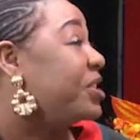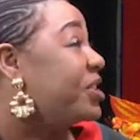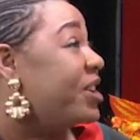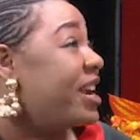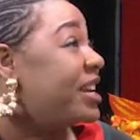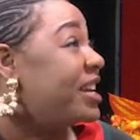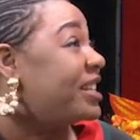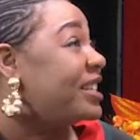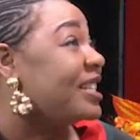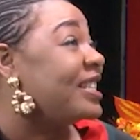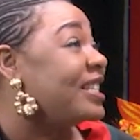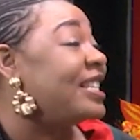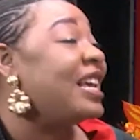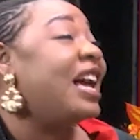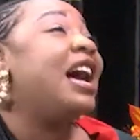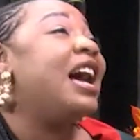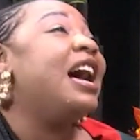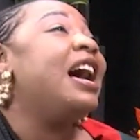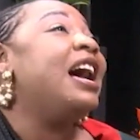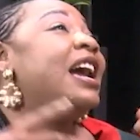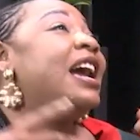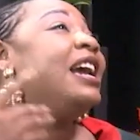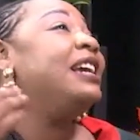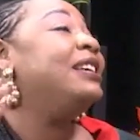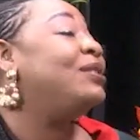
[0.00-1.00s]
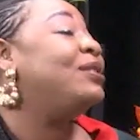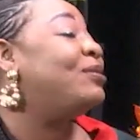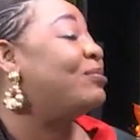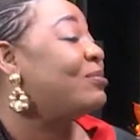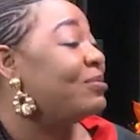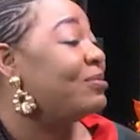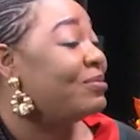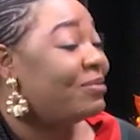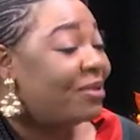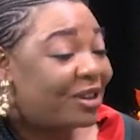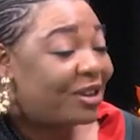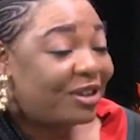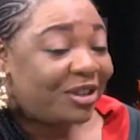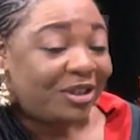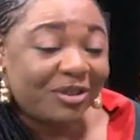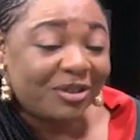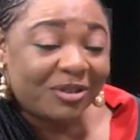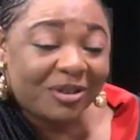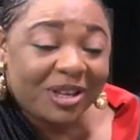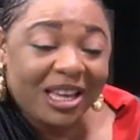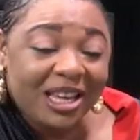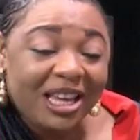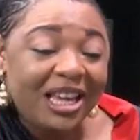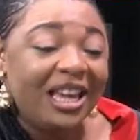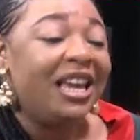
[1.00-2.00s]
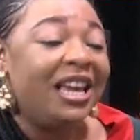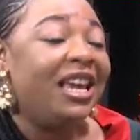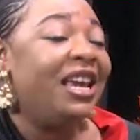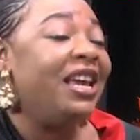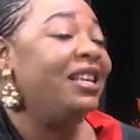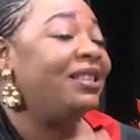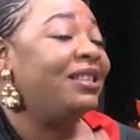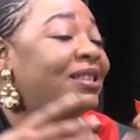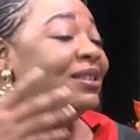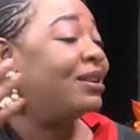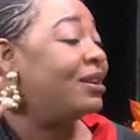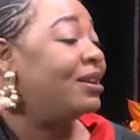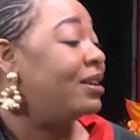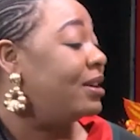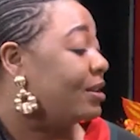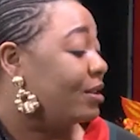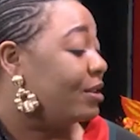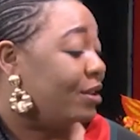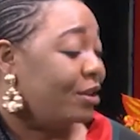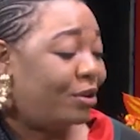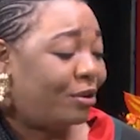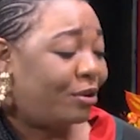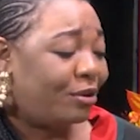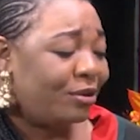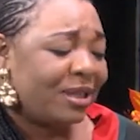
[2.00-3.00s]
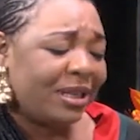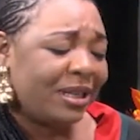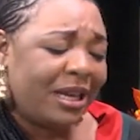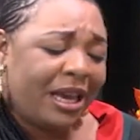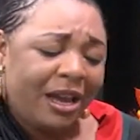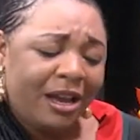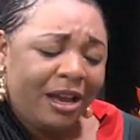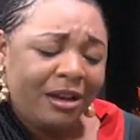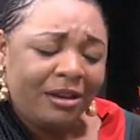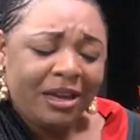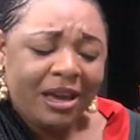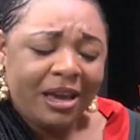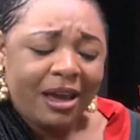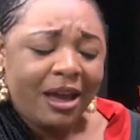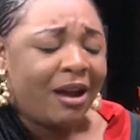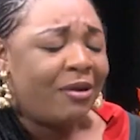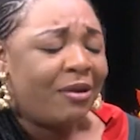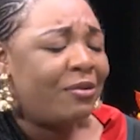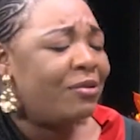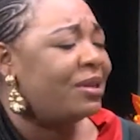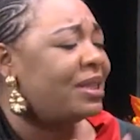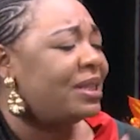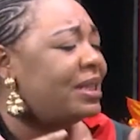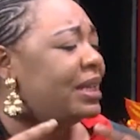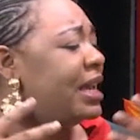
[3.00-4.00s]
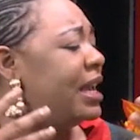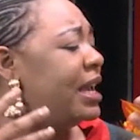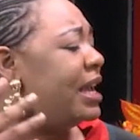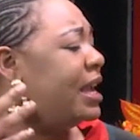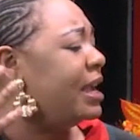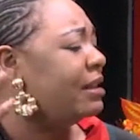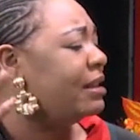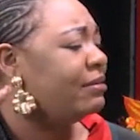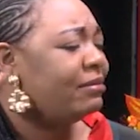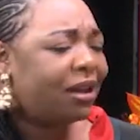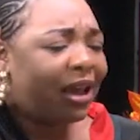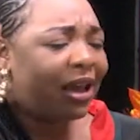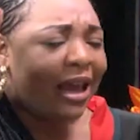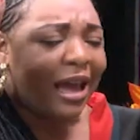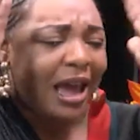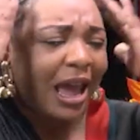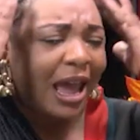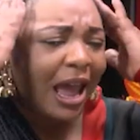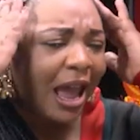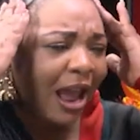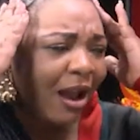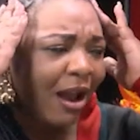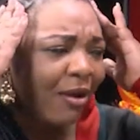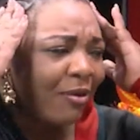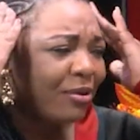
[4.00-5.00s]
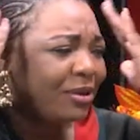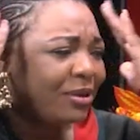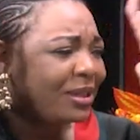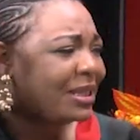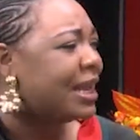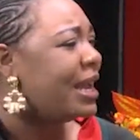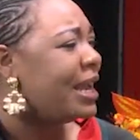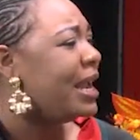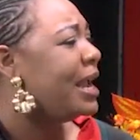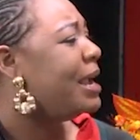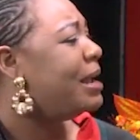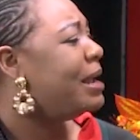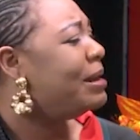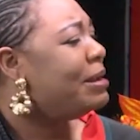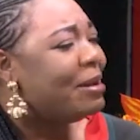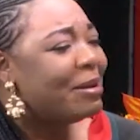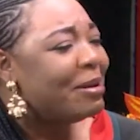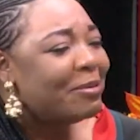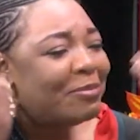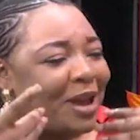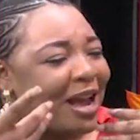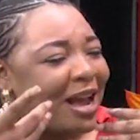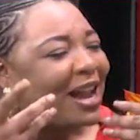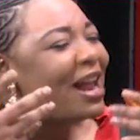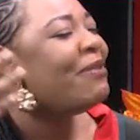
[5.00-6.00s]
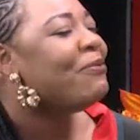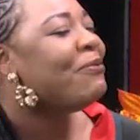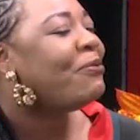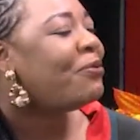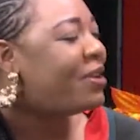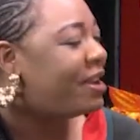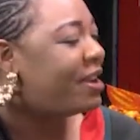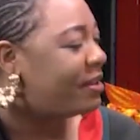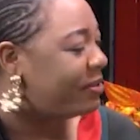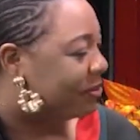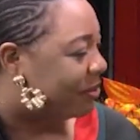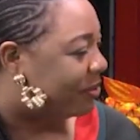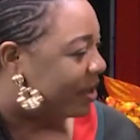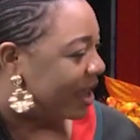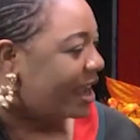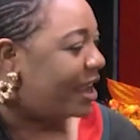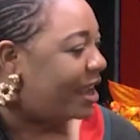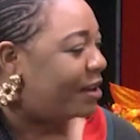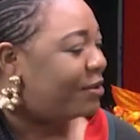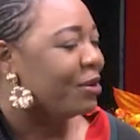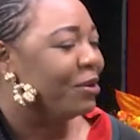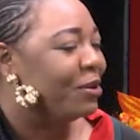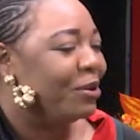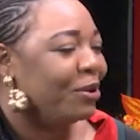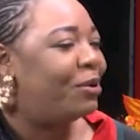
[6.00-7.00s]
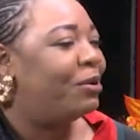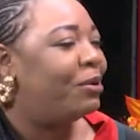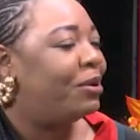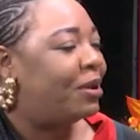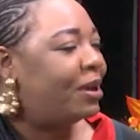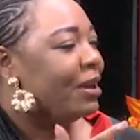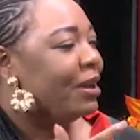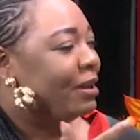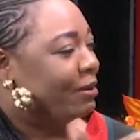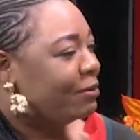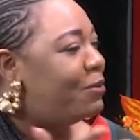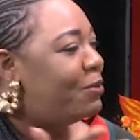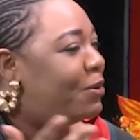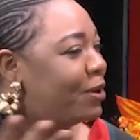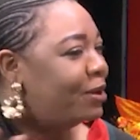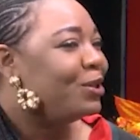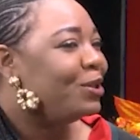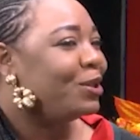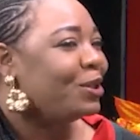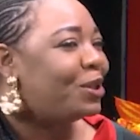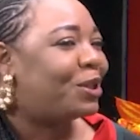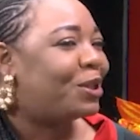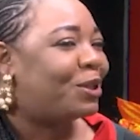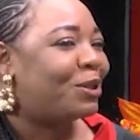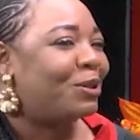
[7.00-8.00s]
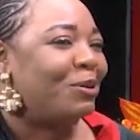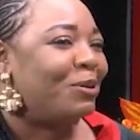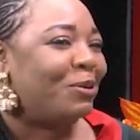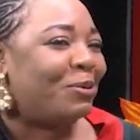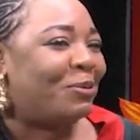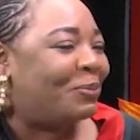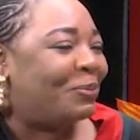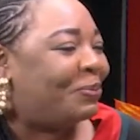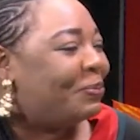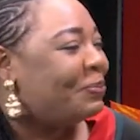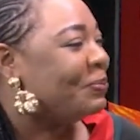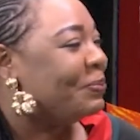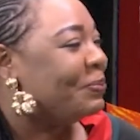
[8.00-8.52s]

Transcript: you exercise, what you eat, you know, skincare routine, hair routine, everything, you know. We want to just know.